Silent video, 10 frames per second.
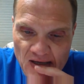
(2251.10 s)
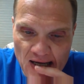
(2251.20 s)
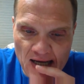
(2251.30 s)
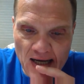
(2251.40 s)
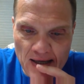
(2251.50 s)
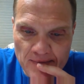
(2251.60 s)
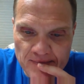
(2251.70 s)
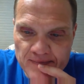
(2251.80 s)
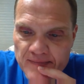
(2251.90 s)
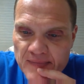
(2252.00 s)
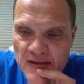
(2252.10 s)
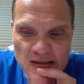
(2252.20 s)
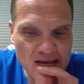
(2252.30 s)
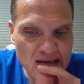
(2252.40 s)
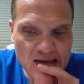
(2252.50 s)

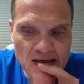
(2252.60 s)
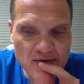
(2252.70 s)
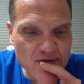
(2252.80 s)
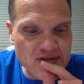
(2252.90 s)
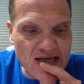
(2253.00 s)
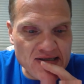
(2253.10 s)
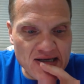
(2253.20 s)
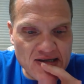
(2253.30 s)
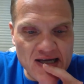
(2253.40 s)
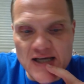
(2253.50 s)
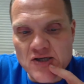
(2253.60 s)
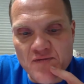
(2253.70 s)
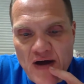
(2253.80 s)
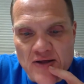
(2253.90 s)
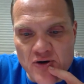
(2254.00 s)
verse 18, "Then get your
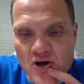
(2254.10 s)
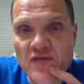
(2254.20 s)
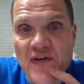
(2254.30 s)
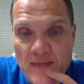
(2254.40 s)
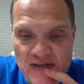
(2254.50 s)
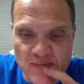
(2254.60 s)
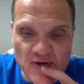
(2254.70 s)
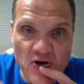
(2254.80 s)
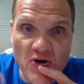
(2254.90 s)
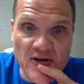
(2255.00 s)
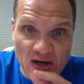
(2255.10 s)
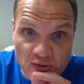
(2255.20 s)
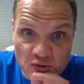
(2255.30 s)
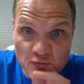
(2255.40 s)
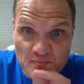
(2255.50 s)
father and all your families and return here
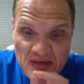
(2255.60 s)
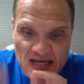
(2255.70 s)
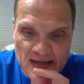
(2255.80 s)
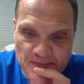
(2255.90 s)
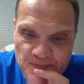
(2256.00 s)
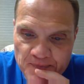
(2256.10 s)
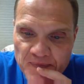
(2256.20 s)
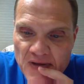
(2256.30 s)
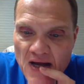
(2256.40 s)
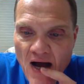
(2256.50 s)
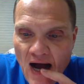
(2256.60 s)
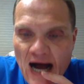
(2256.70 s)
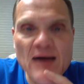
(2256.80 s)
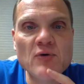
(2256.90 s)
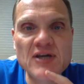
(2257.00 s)
to me.
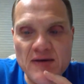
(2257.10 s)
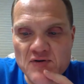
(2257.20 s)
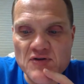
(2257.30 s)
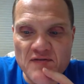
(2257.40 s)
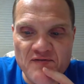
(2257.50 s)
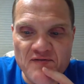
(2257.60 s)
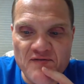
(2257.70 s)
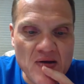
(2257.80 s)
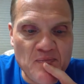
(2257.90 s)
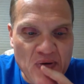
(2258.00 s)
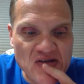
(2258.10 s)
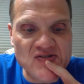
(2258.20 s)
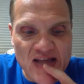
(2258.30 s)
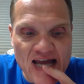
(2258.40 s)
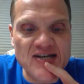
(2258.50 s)
I will give you the very
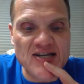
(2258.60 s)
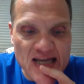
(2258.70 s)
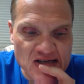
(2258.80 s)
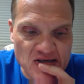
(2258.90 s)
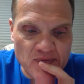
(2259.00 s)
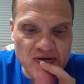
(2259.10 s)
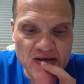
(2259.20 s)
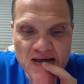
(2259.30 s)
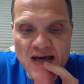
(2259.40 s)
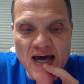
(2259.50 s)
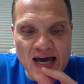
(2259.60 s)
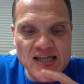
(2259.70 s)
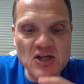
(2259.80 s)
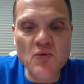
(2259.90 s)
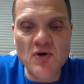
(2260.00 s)
best land in Egypt,
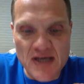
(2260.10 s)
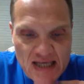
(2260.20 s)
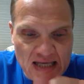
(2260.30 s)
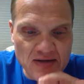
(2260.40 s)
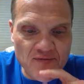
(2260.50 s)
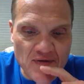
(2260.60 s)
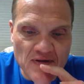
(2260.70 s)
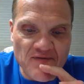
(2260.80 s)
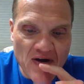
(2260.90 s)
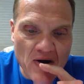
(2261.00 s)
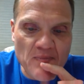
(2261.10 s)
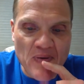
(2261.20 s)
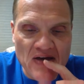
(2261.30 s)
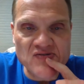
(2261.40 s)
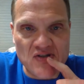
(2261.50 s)
and you will eat from the very
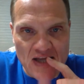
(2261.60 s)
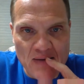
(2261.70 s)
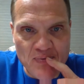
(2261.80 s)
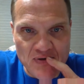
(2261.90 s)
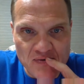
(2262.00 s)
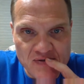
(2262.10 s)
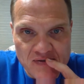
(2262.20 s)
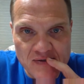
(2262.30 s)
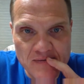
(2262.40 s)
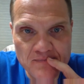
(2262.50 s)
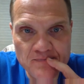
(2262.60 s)
best the land produces."